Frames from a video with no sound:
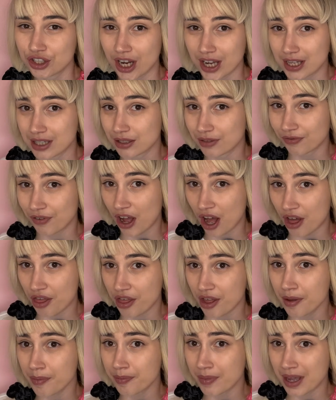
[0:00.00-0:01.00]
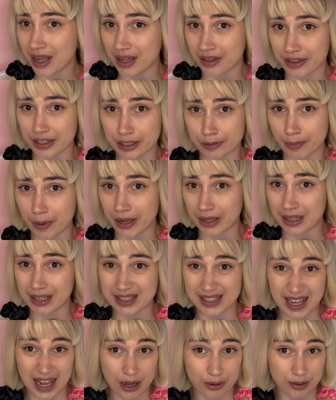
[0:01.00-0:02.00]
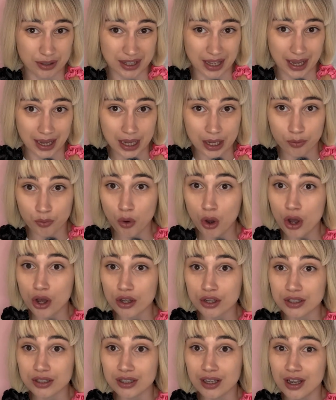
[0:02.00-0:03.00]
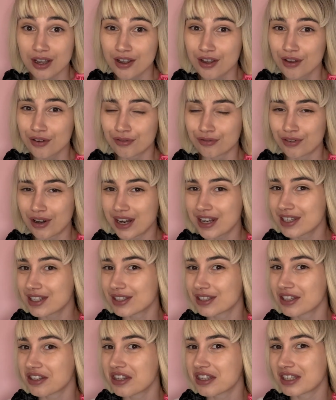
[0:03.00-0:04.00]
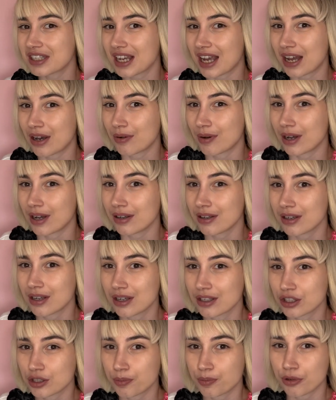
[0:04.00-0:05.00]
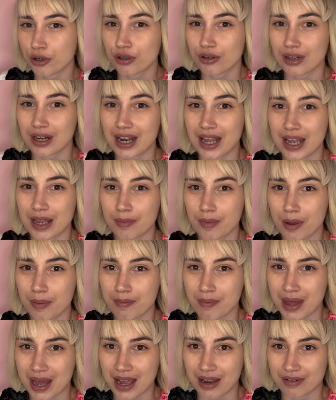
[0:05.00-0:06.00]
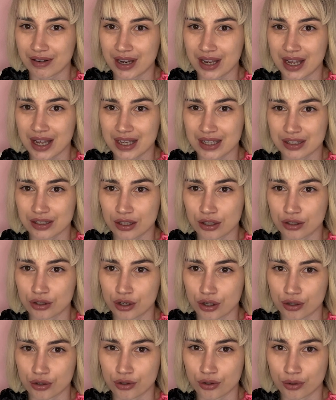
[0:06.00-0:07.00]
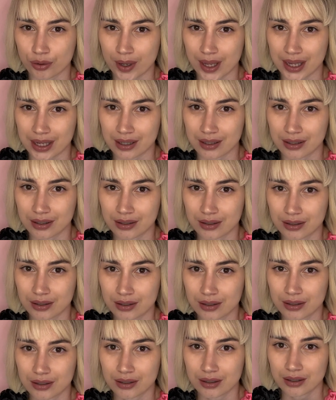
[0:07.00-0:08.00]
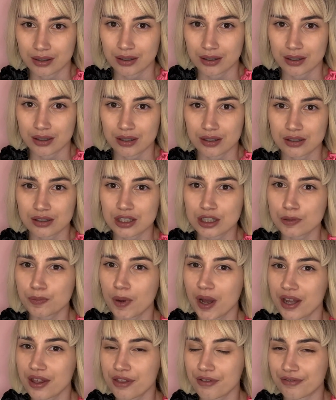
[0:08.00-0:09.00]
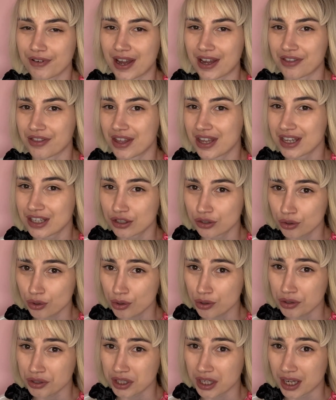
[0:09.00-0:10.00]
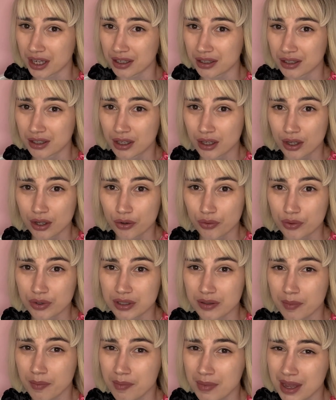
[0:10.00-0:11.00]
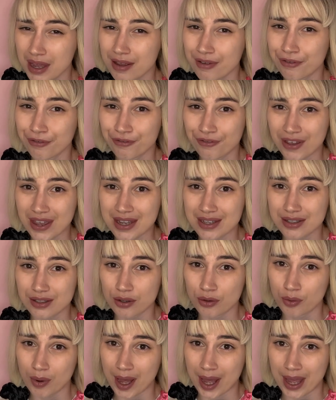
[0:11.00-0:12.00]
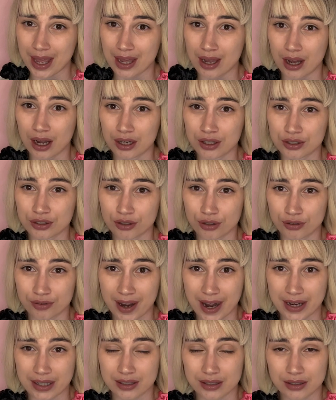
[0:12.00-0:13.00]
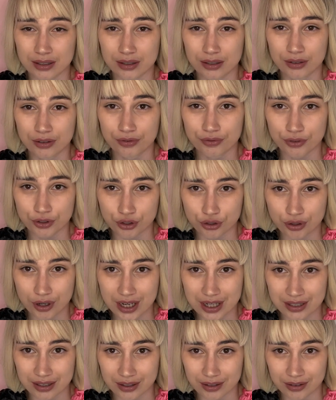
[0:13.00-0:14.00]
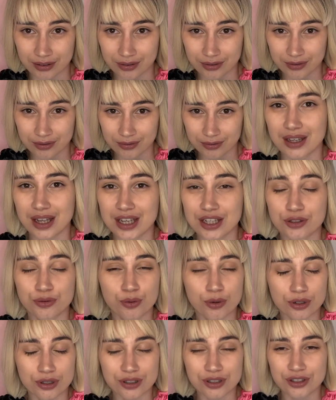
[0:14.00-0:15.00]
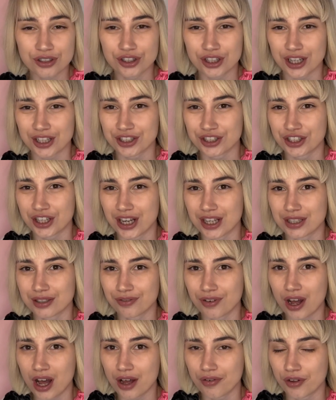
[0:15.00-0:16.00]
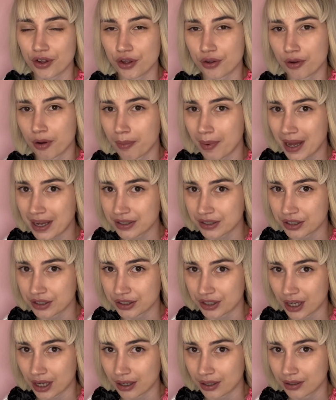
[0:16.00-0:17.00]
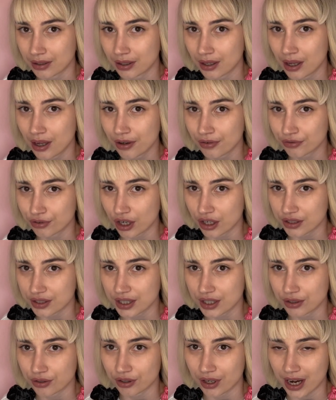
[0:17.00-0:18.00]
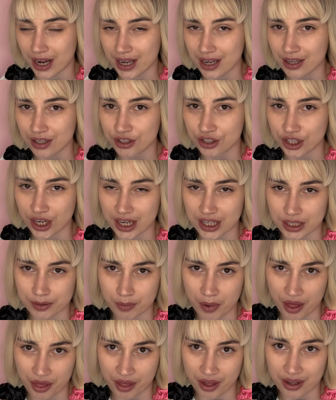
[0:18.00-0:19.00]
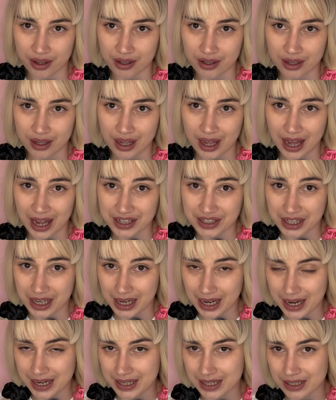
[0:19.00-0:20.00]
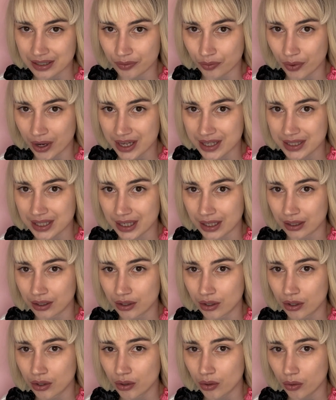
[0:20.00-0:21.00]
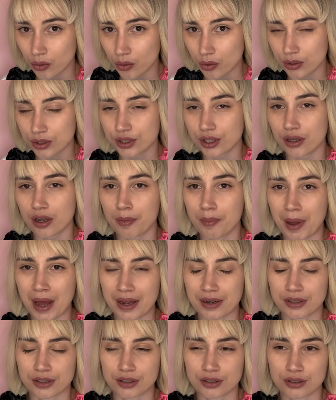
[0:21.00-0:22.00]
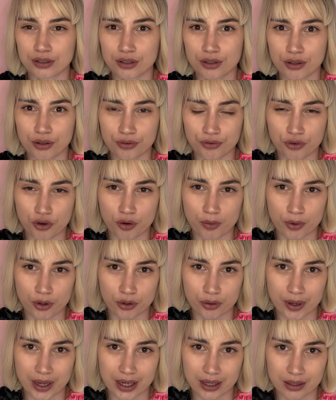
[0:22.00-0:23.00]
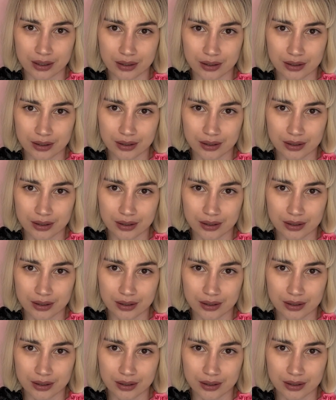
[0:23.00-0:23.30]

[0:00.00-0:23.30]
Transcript: Jane's father, being the spineless coward that he was, raced to the Tower to proclaim Mary as the new queen, despite the fact that his daughter was mere feet away under arrest for treason. It wasn't just Jane's father who abandoned her. Frances Grey, Jane's mother, and her ladies-in-waiting also abandoned the former queen.